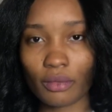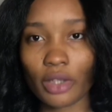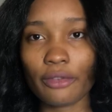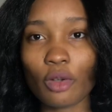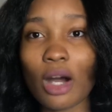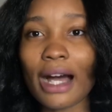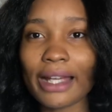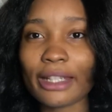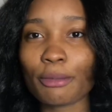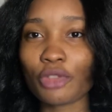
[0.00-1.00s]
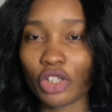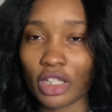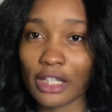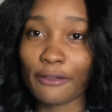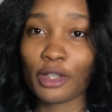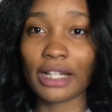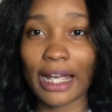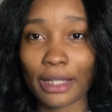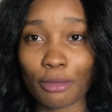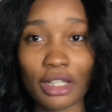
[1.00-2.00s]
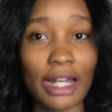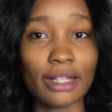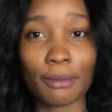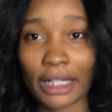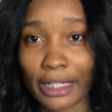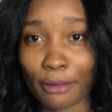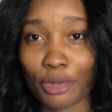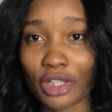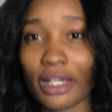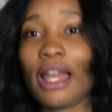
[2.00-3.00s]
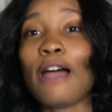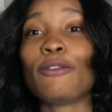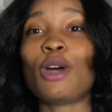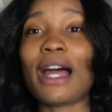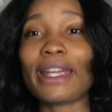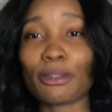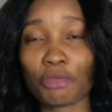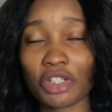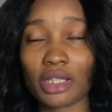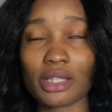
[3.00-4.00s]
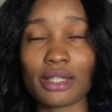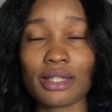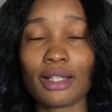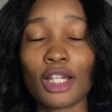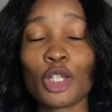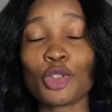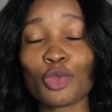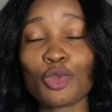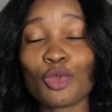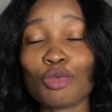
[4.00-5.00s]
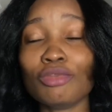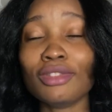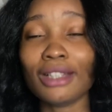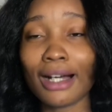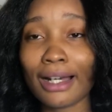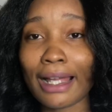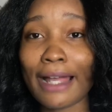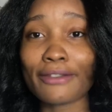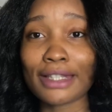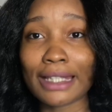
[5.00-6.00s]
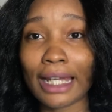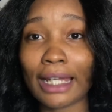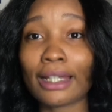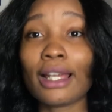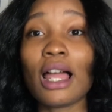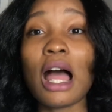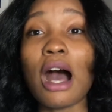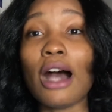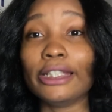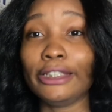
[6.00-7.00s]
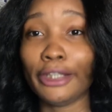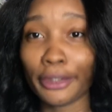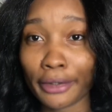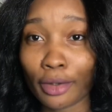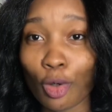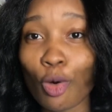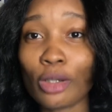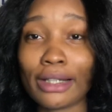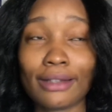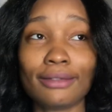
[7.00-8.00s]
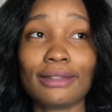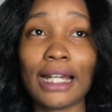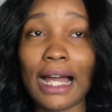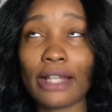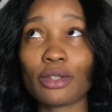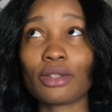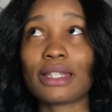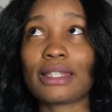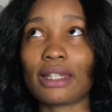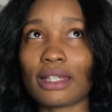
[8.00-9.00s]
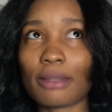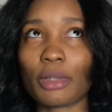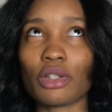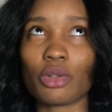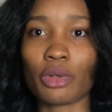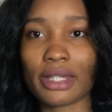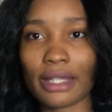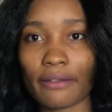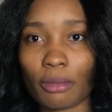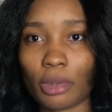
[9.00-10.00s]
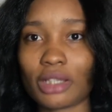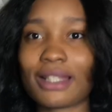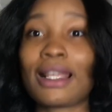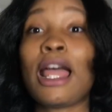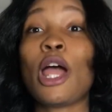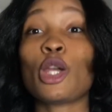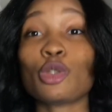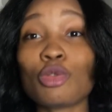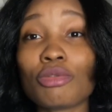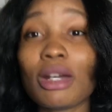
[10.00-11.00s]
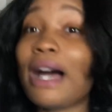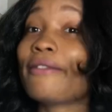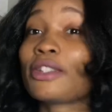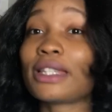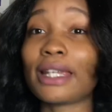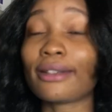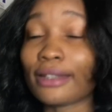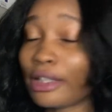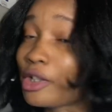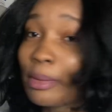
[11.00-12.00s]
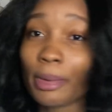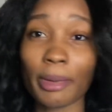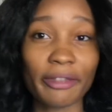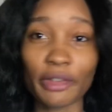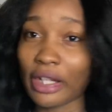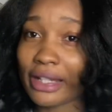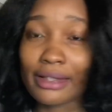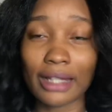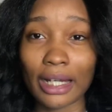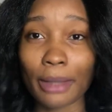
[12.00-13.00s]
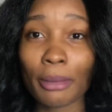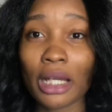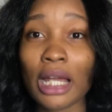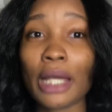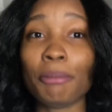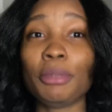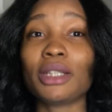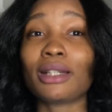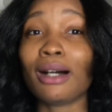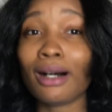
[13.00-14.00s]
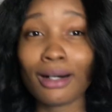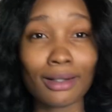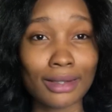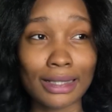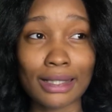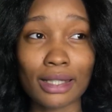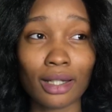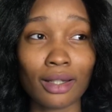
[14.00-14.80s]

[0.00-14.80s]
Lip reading: for IMGs, if you're an IMG, I am an IMG. For IMGs, you do not have to take a year, or I took 6 months or 7 months. You do not have to take a year to prepare for your exam, because